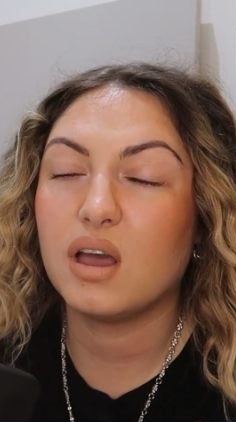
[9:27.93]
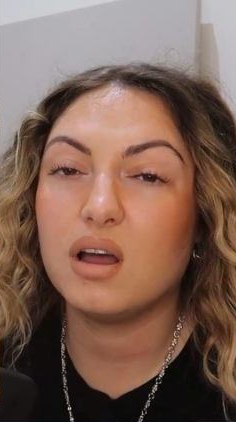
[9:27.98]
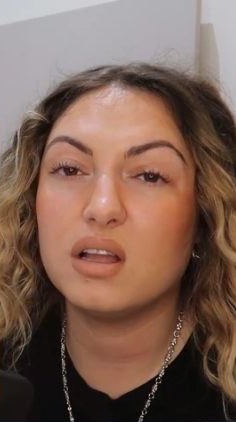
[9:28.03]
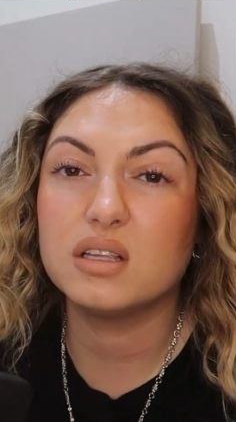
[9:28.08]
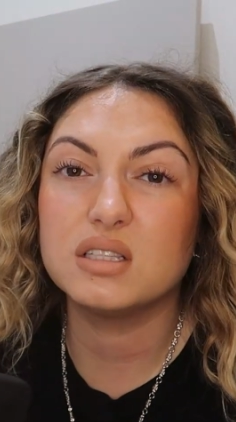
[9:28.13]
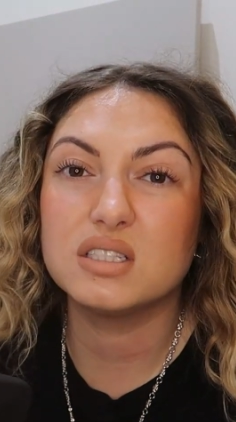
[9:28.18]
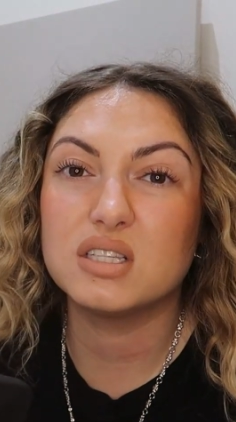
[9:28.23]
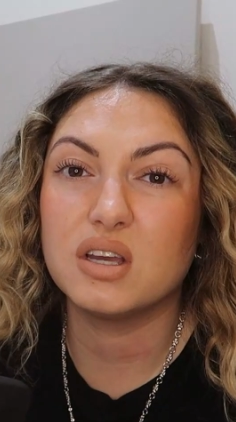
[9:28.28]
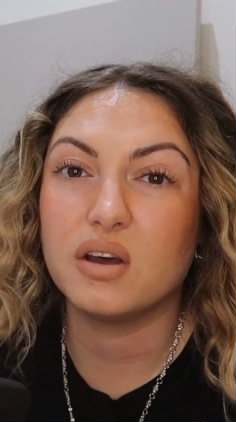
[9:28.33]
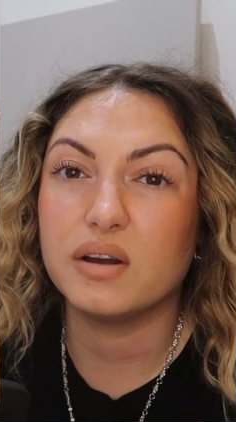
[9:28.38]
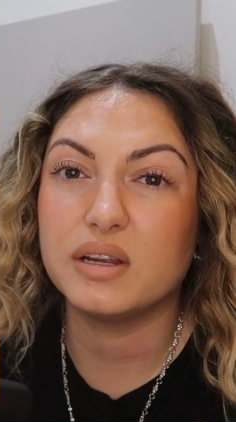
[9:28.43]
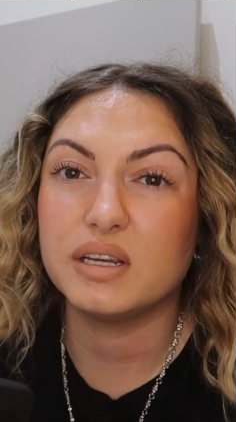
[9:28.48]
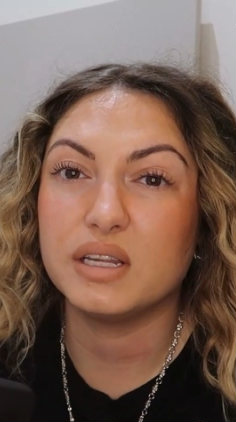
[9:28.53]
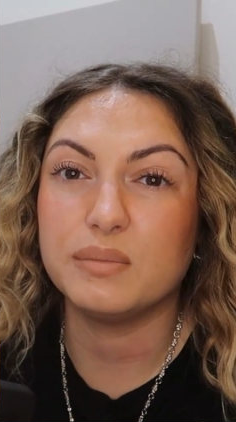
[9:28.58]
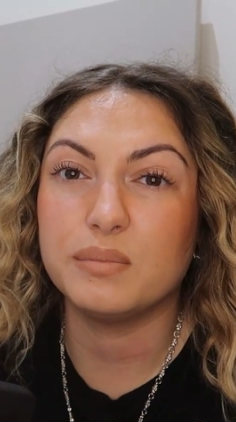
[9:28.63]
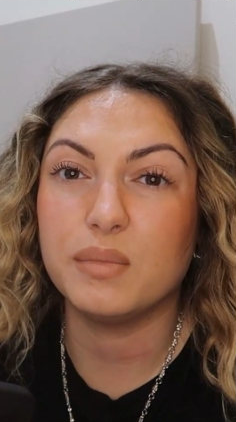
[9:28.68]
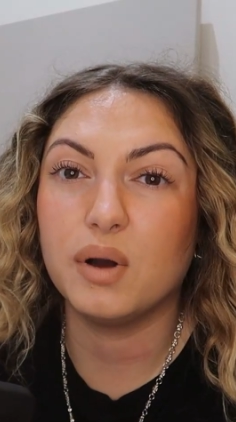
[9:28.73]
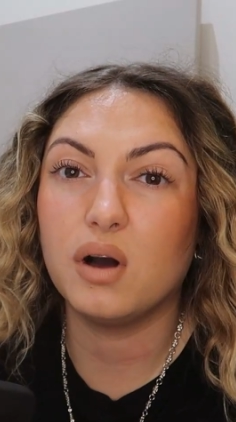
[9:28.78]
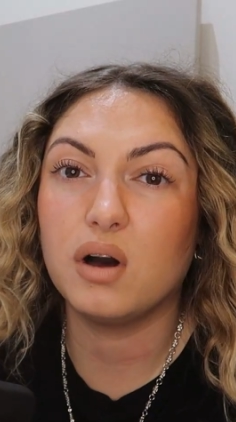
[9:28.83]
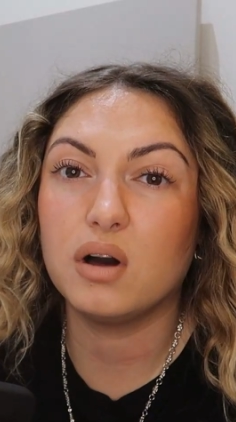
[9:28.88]

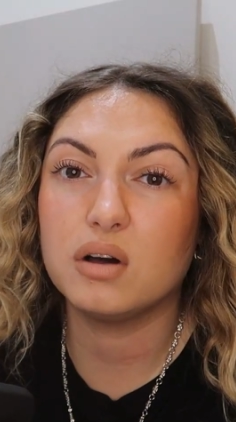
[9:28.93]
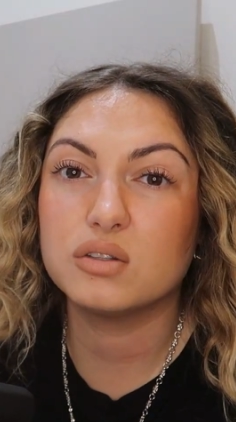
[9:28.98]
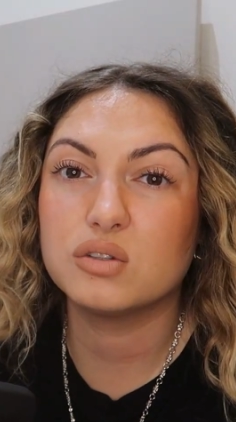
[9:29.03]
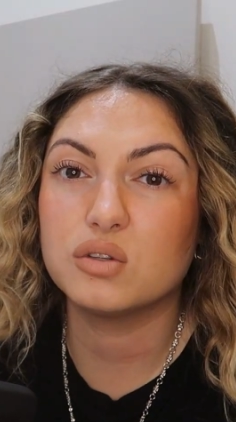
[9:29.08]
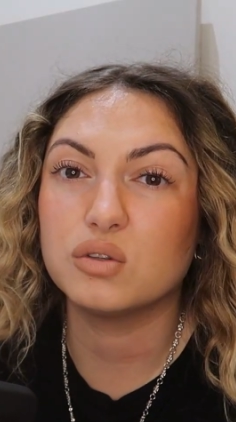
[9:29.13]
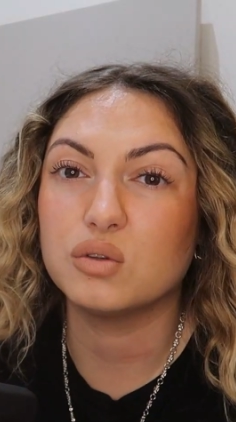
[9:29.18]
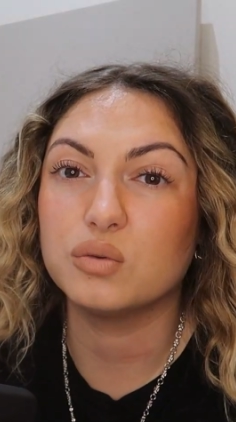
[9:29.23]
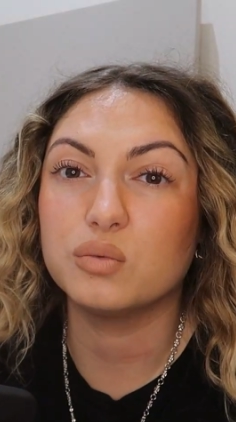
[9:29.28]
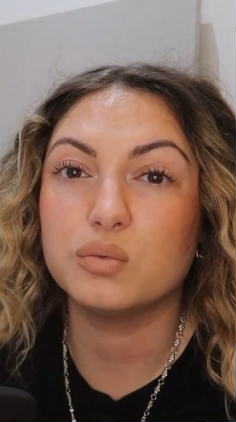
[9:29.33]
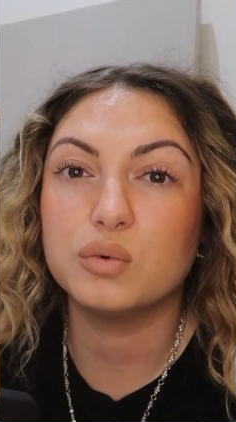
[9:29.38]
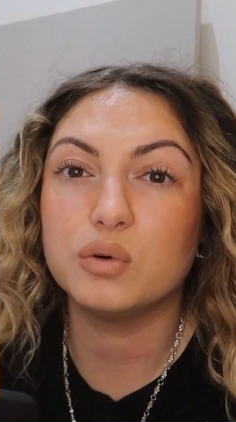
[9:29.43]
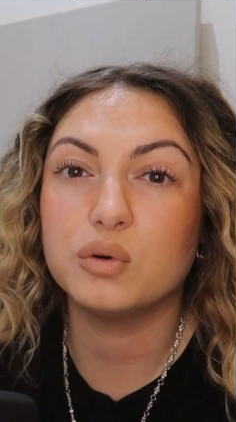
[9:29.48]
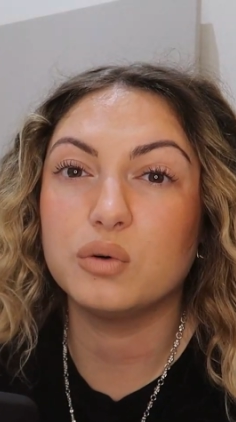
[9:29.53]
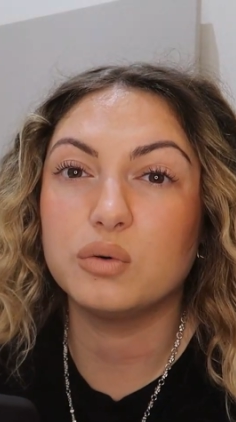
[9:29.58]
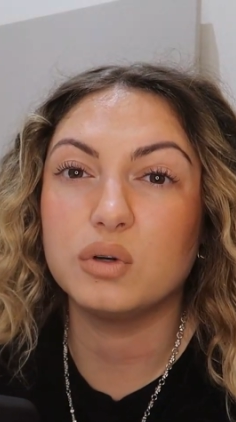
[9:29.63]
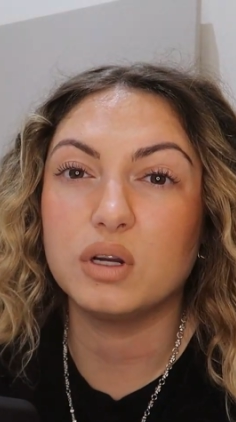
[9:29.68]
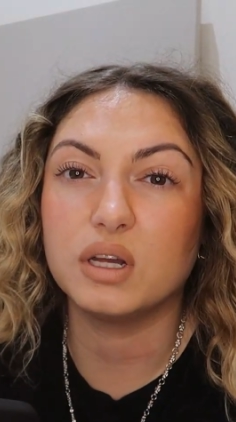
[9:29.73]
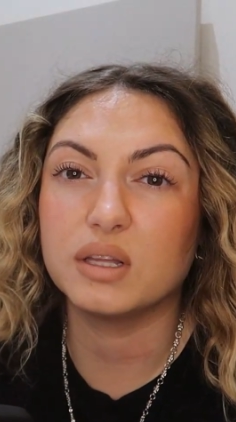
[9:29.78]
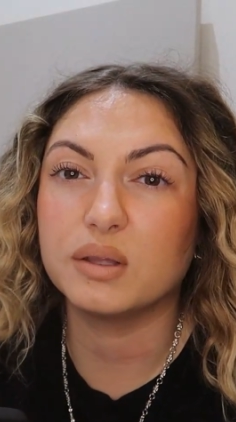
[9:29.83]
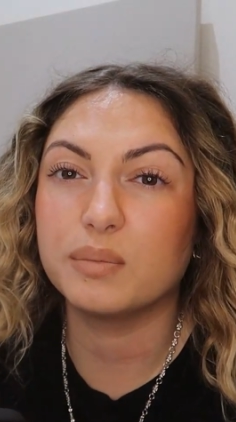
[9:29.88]
untidy marks on the
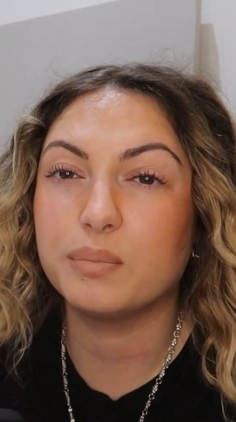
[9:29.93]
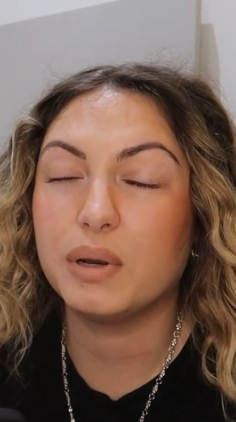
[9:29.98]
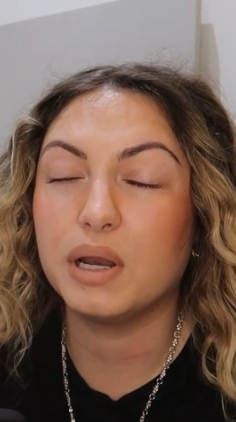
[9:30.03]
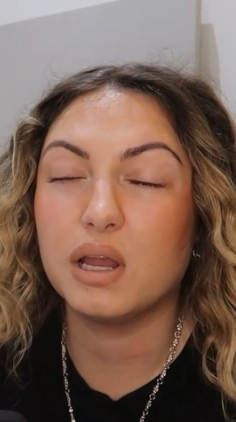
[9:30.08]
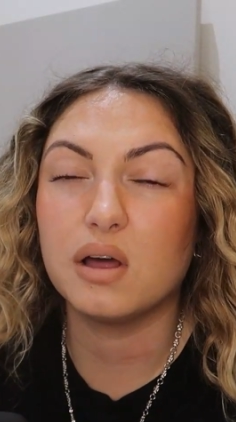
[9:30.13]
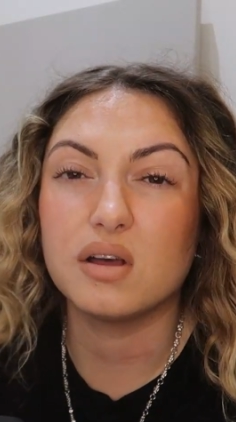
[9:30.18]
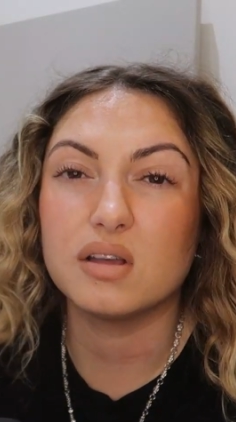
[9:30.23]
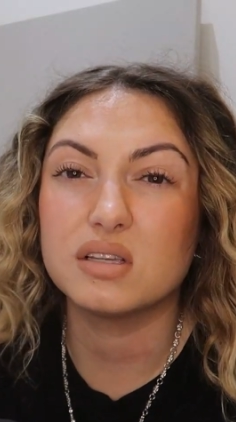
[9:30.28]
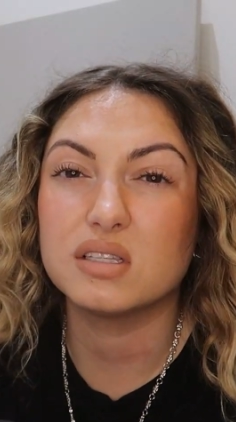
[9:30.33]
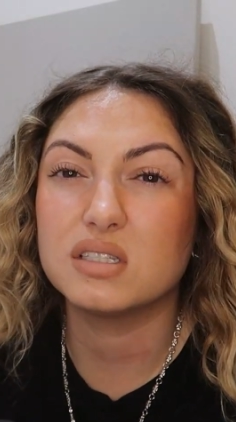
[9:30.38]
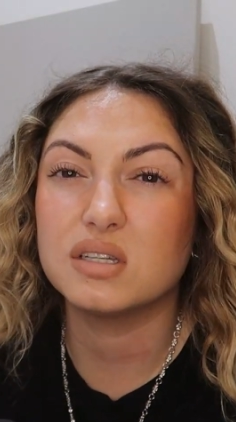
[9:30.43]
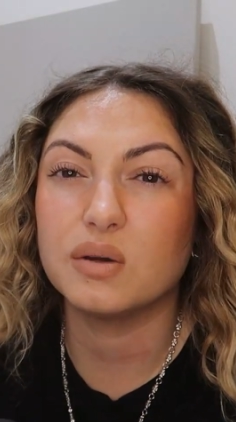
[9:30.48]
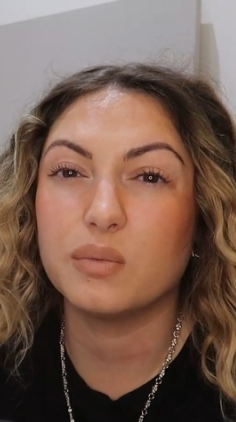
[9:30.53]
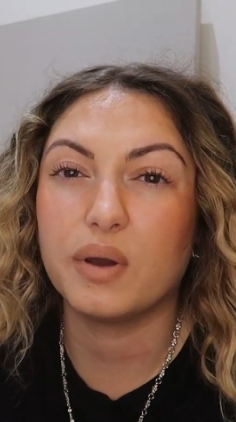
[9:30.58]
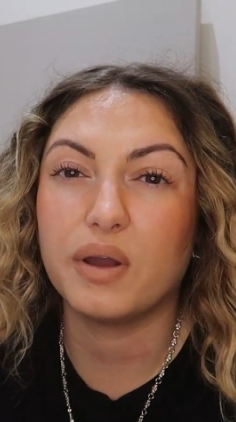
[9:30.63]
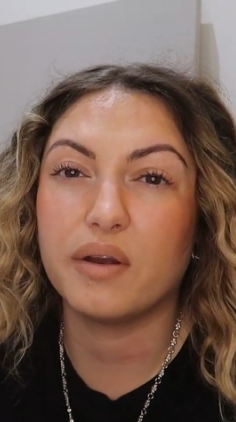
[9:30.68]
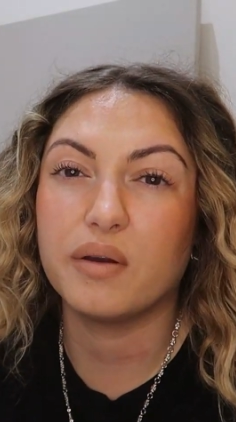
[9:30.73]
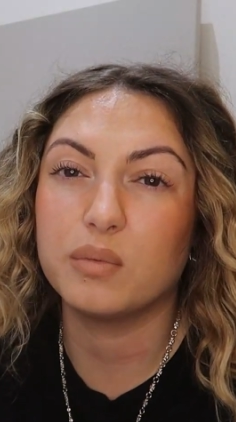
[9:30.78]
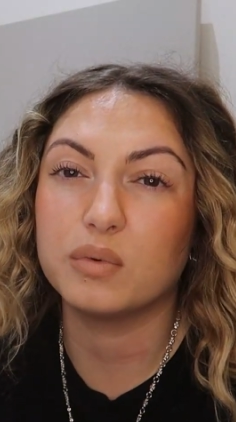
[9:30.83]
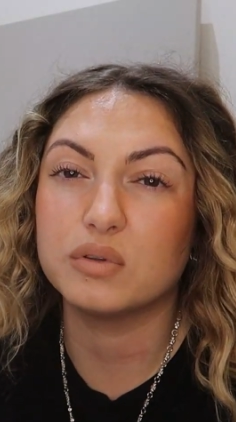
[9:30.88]
wall, like plaster
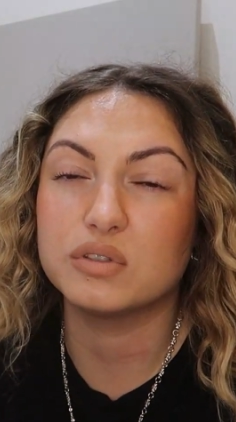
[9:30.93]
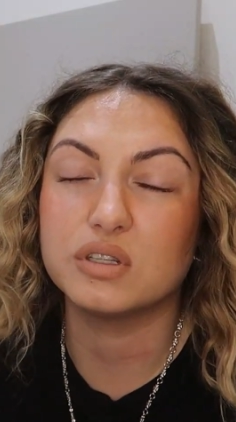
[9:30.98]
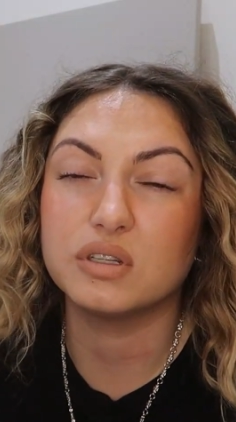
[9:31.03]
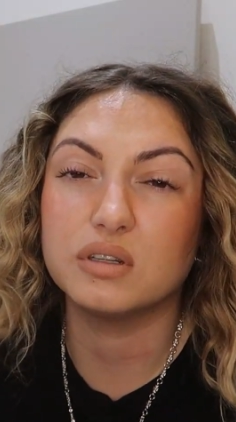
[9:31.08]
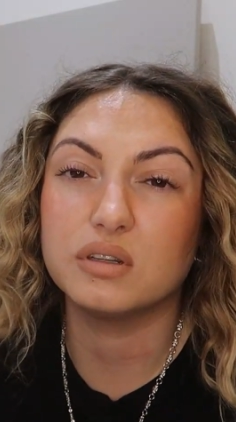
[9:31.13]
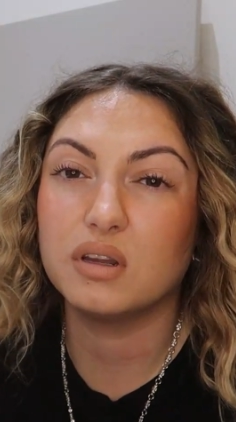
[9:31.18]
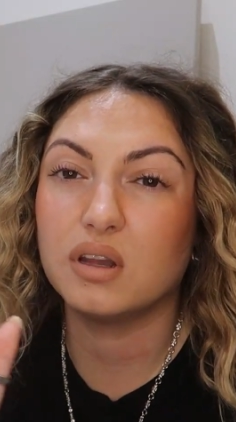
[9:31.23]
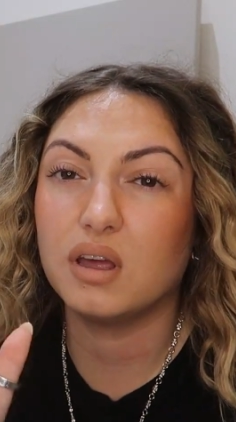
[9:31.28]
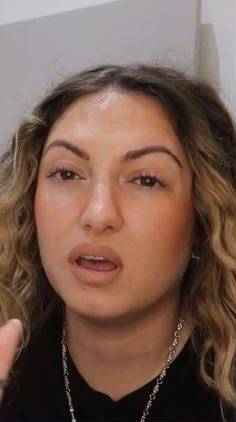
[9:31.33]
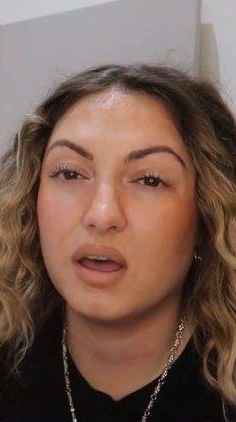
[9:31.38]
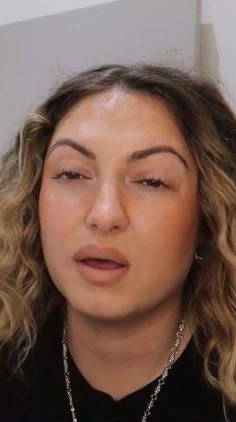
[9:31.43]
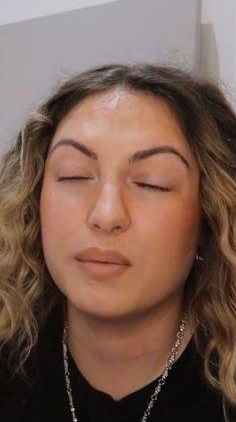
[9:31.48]
where it wasn't